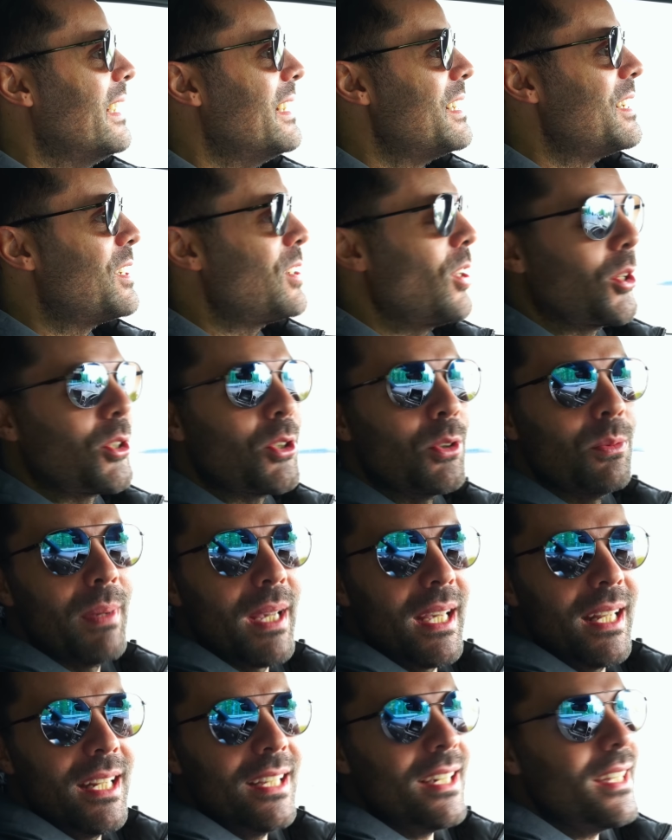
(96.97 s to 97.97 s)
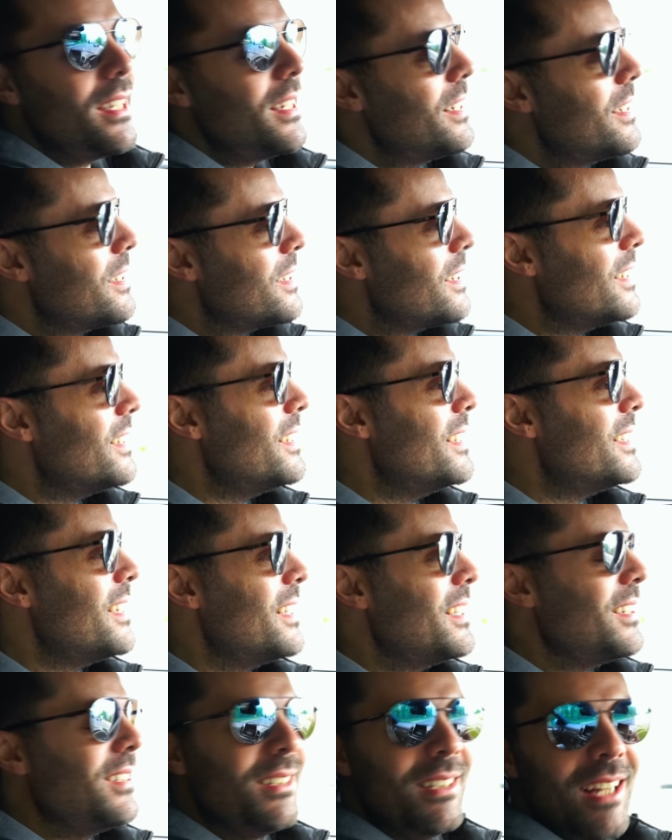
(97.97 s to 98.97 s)
Social media is a
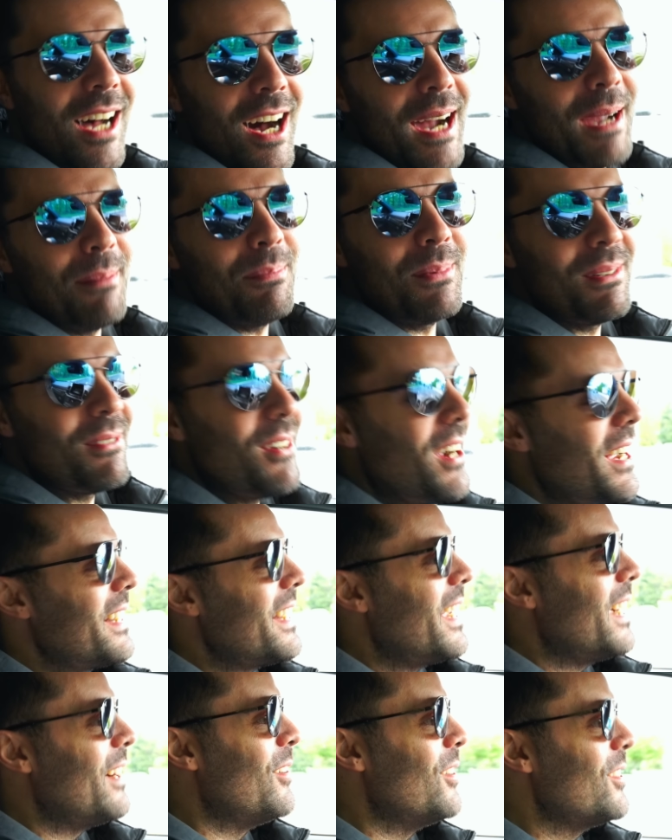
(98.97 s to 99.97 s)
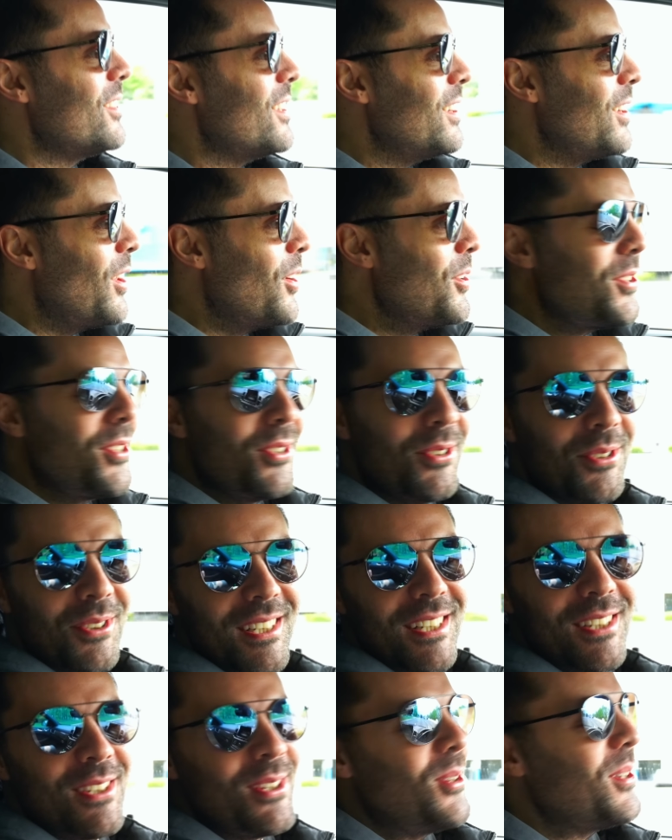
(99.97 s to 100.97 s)
little hyped right now. All the
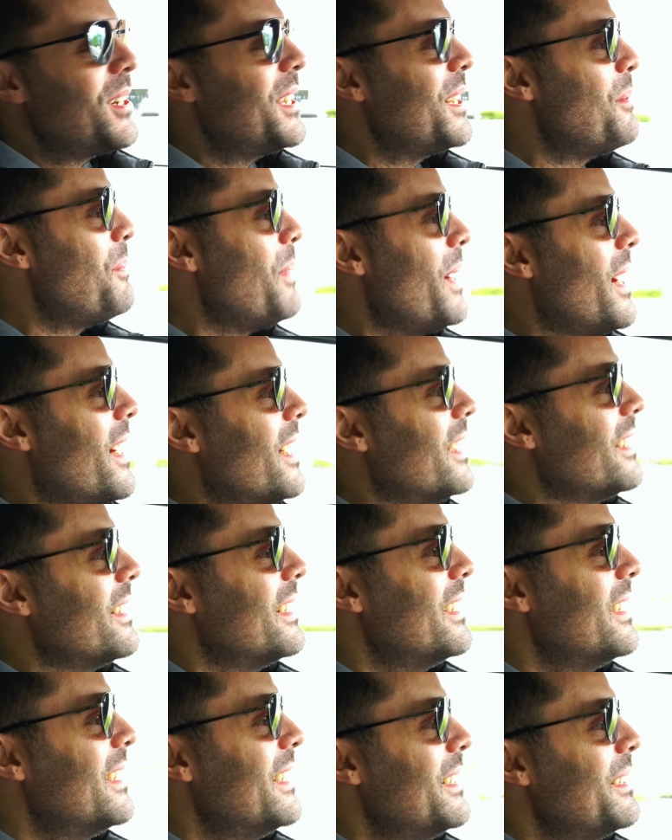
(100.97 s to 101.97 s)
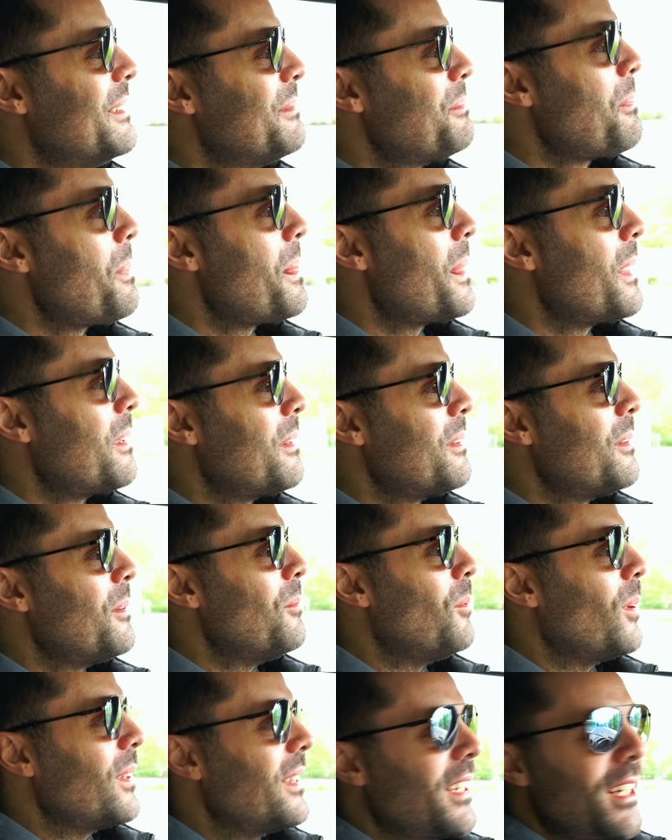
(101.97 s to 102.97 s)
locals are talking about
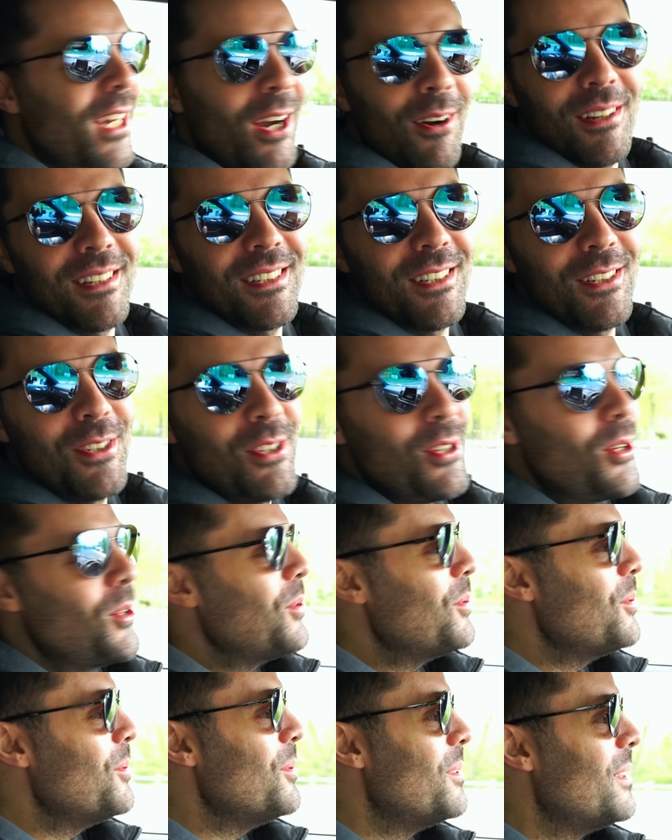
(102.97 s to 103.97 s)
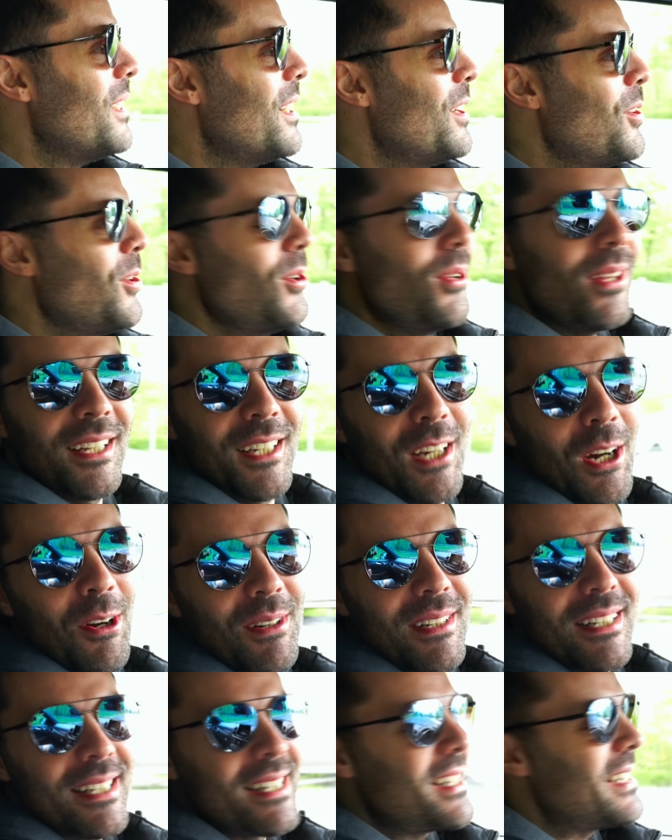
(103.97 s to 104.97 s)
what they're going to do, who they're
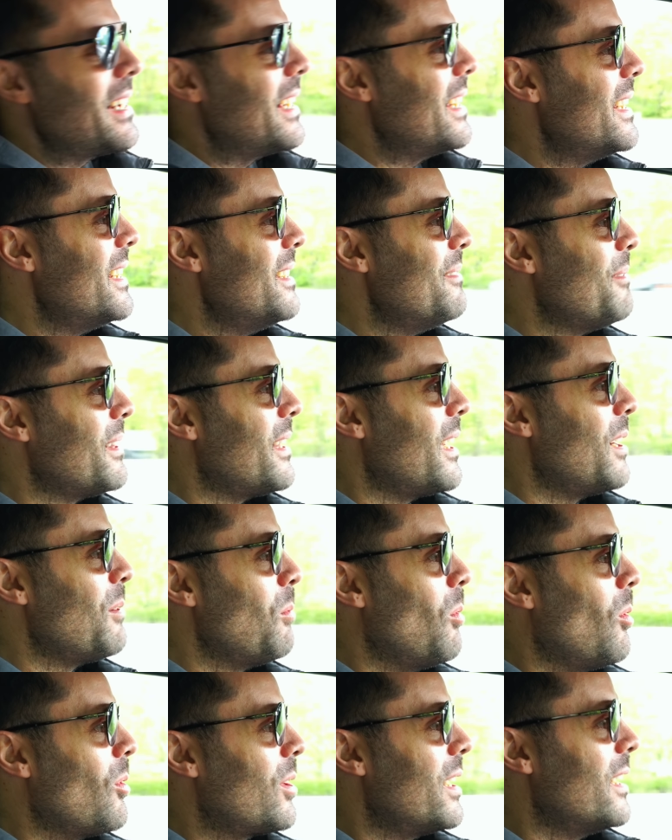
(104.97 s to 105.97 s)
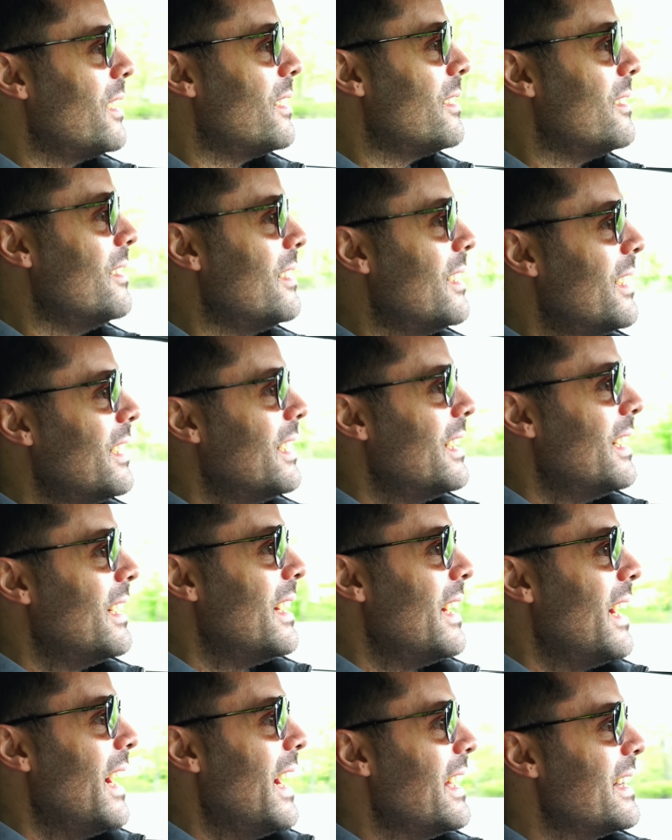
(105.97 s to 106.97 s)
going to see when they walk in.
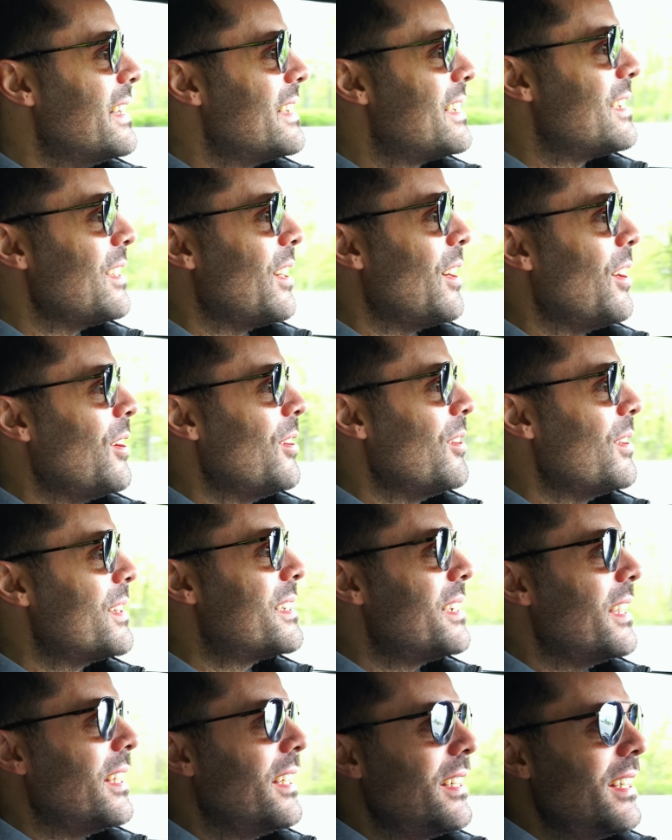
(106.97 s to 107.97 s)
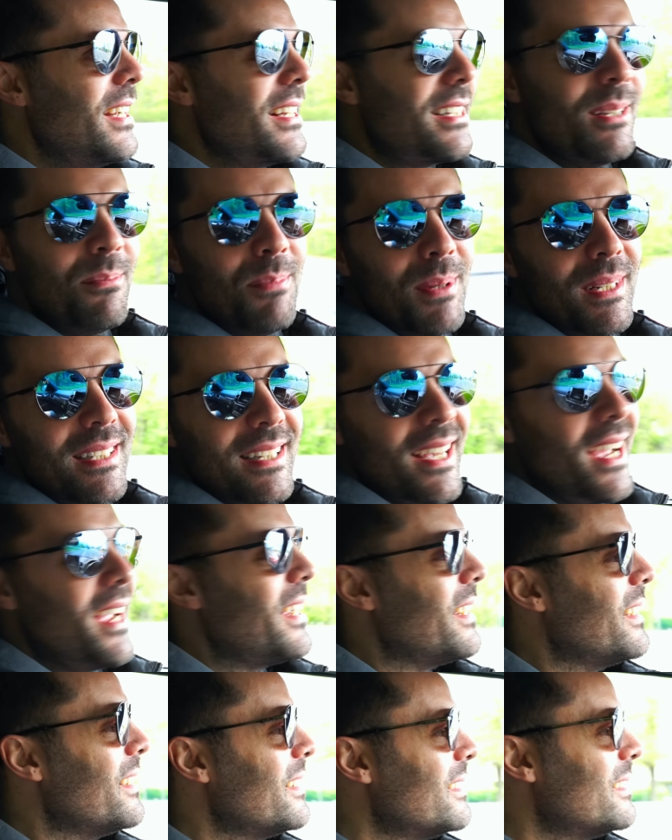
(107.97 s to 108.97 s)
And so it's a big day.